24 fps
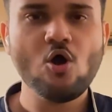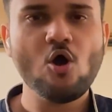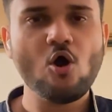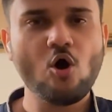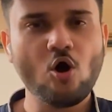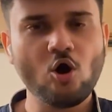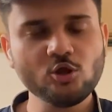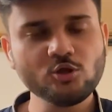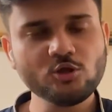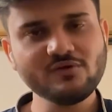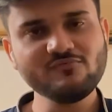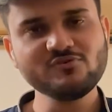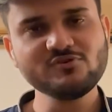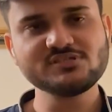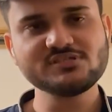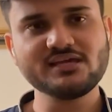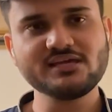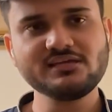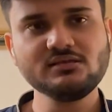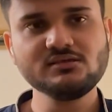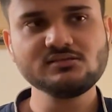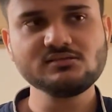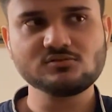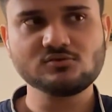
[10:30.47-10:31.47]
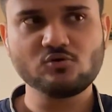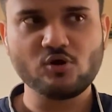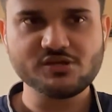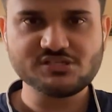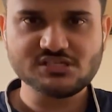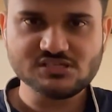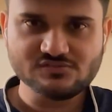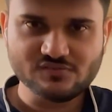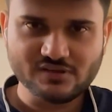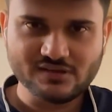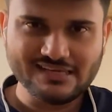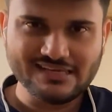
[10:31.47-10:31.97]
Although I would say these
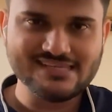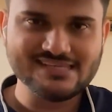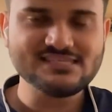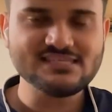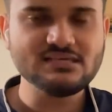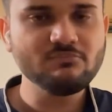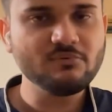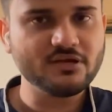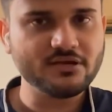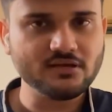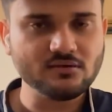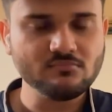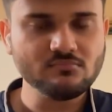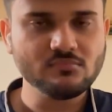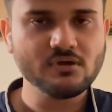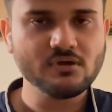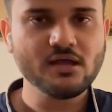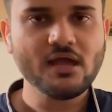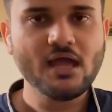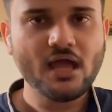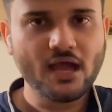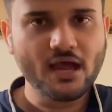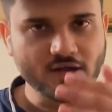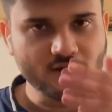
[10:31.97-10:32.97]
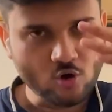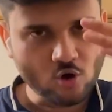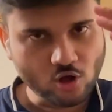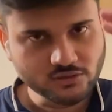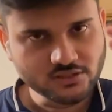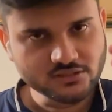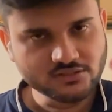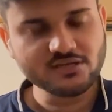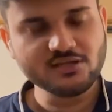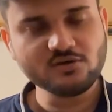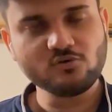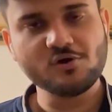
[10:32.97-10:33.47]
questions were easy medium, and all the
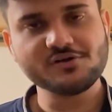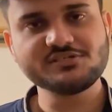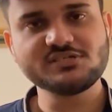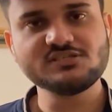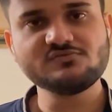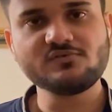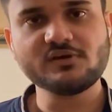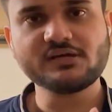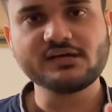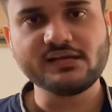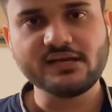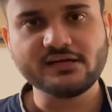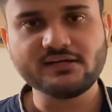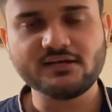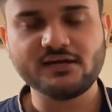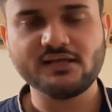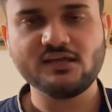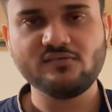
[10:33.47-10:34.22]
three questions were connected.